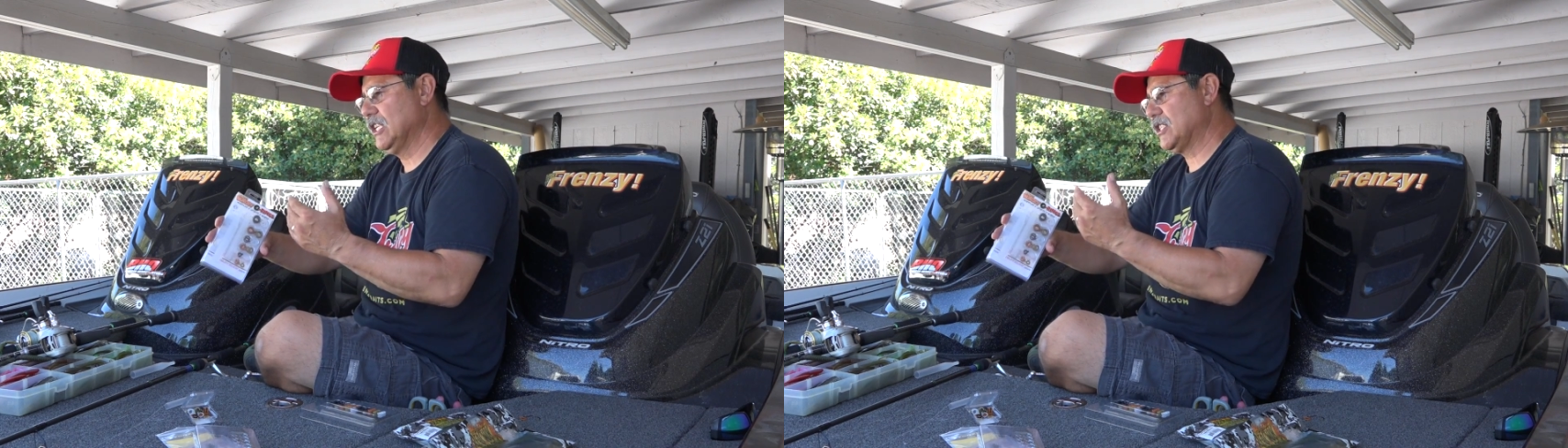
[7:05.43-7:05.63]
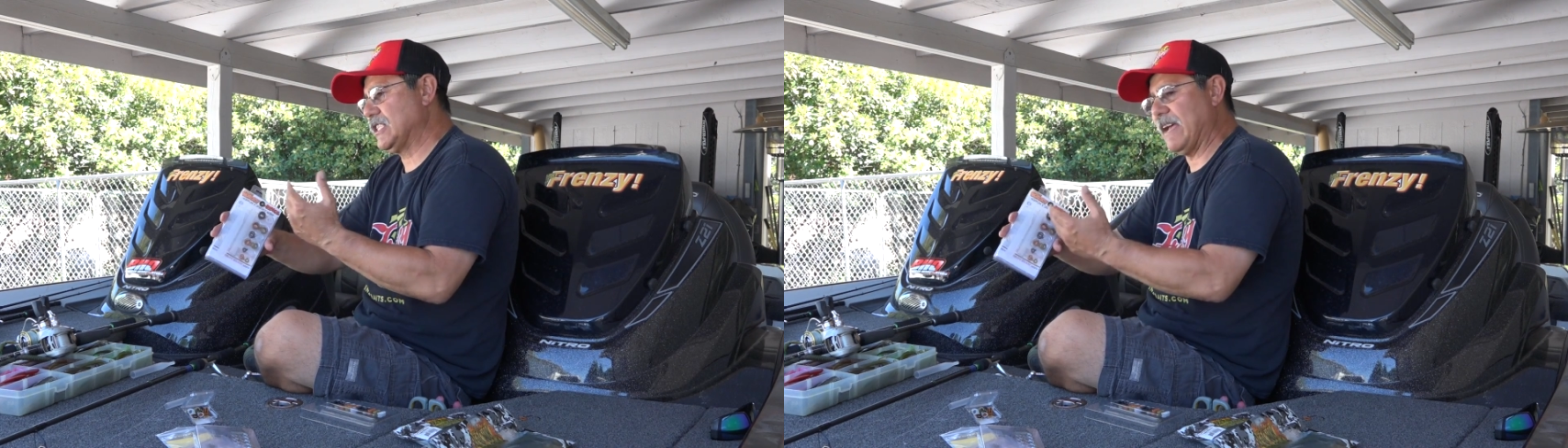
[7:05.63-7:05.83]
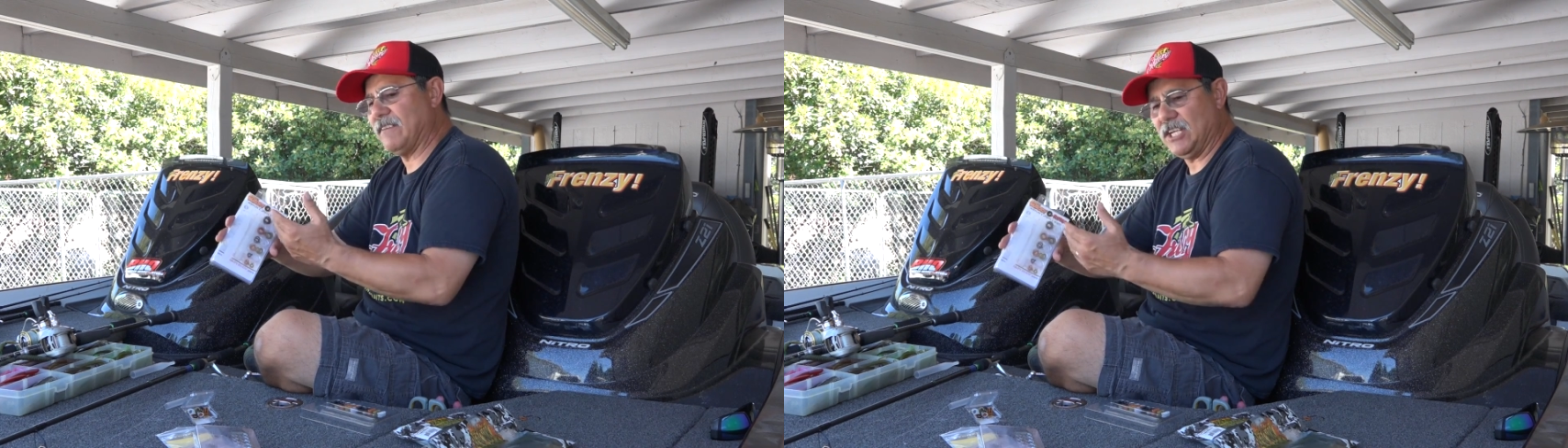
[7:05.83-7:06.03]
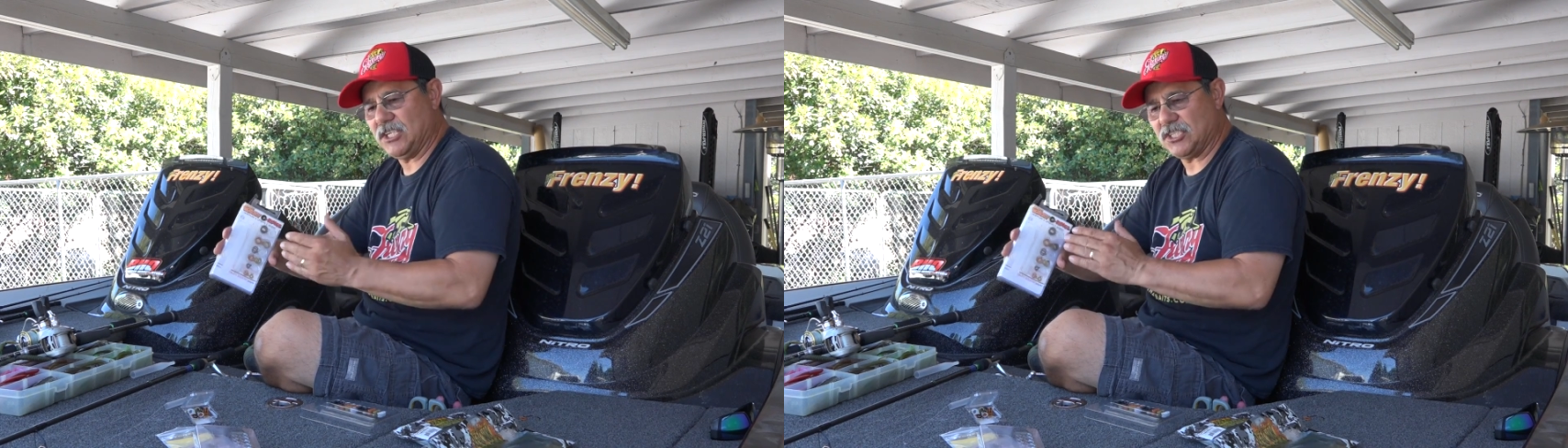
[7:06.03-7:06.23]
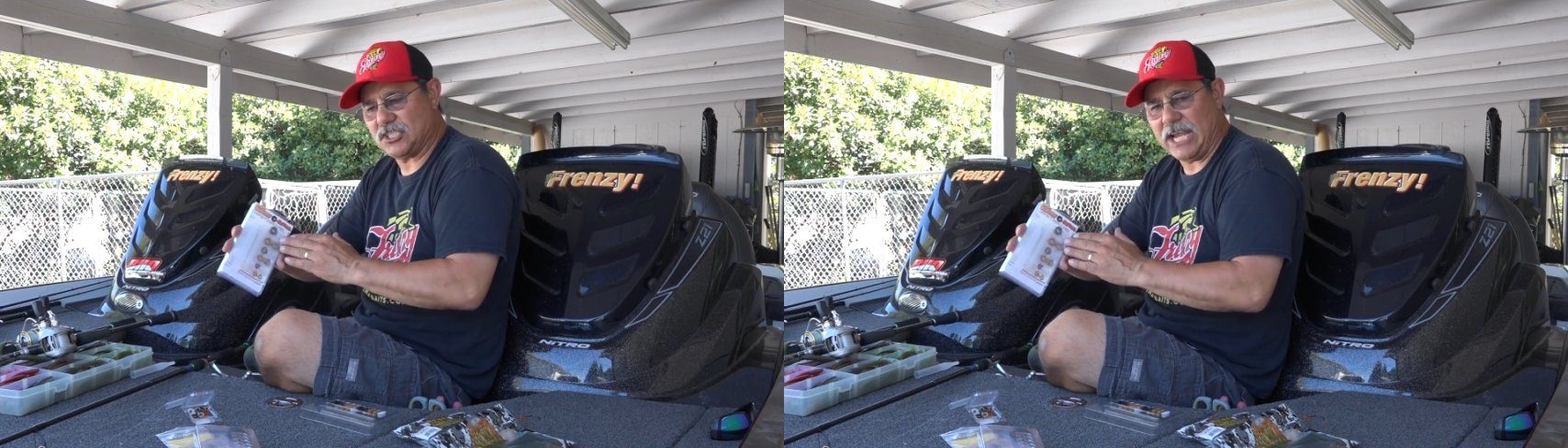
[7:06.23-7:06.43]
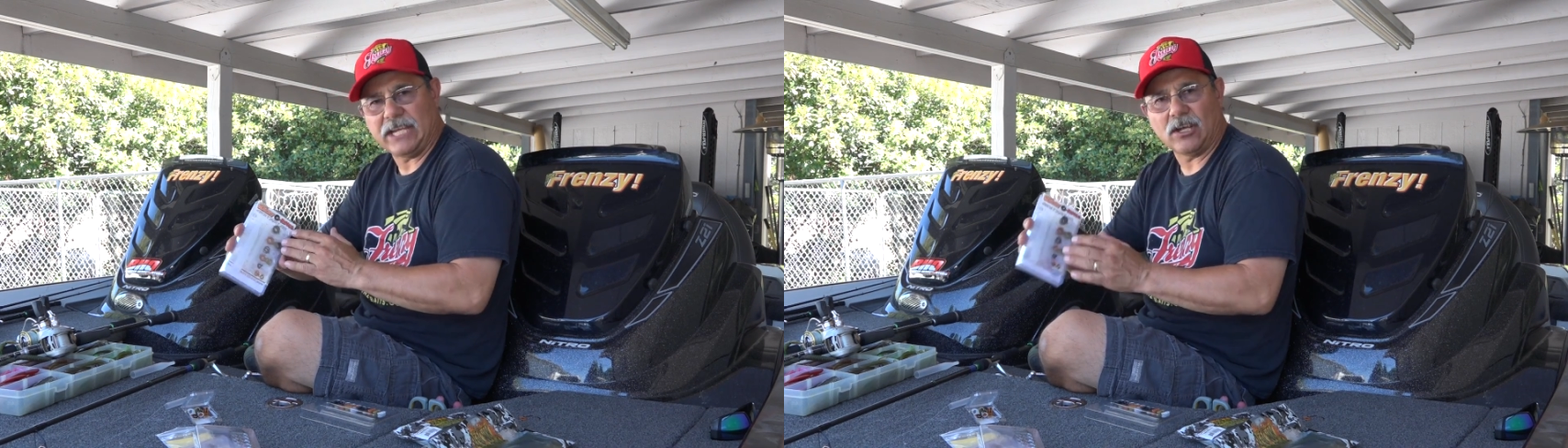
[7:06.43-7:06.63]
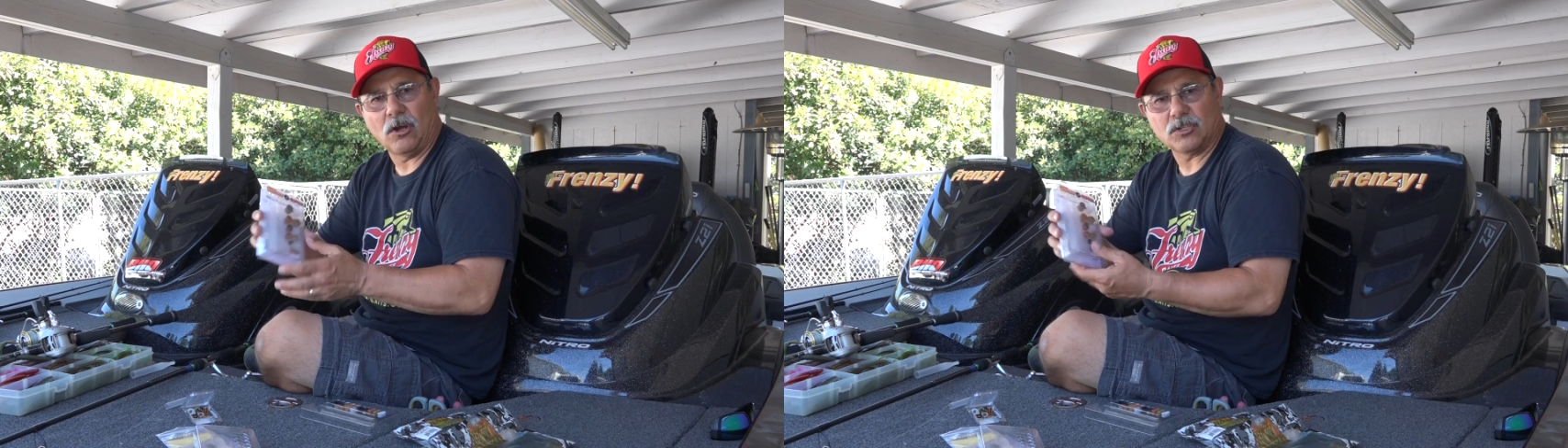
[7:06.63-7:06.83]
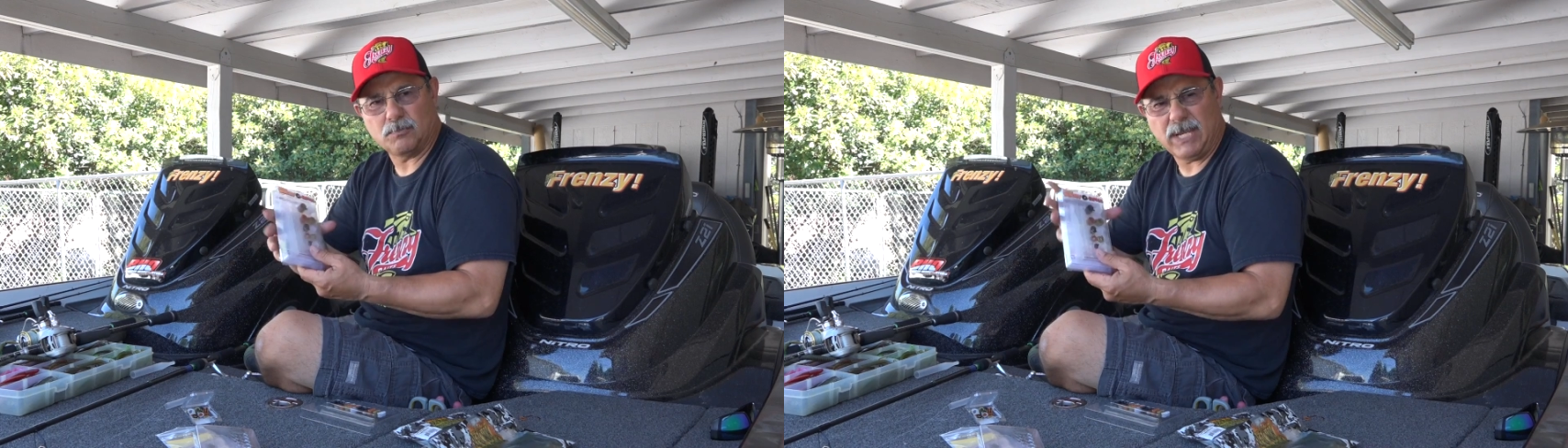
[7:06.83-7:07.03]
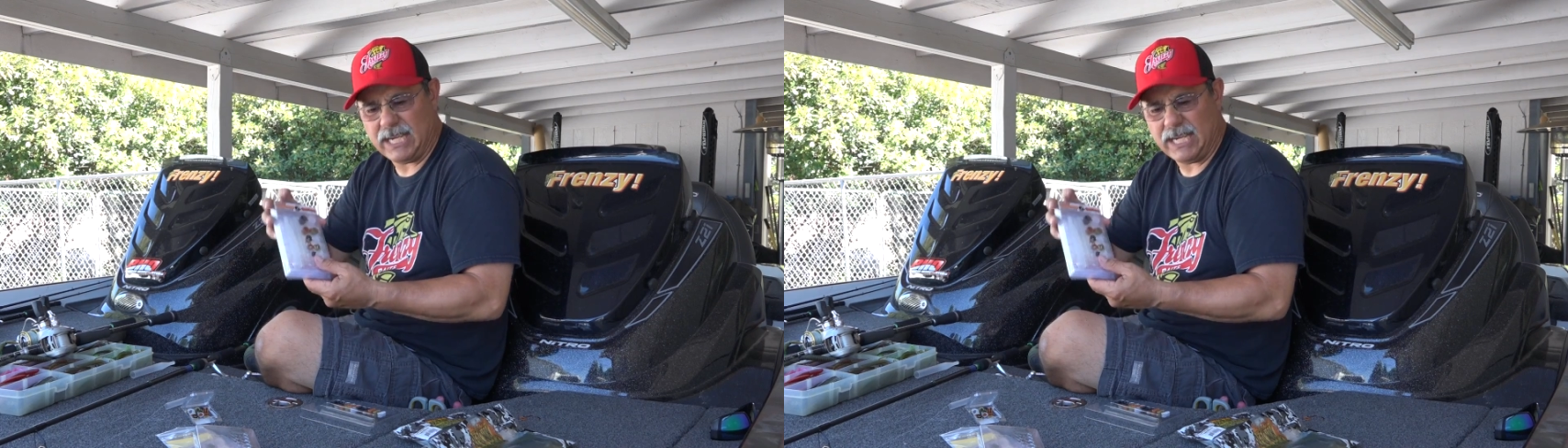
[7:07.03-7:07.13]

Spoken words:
7-inch Senkos,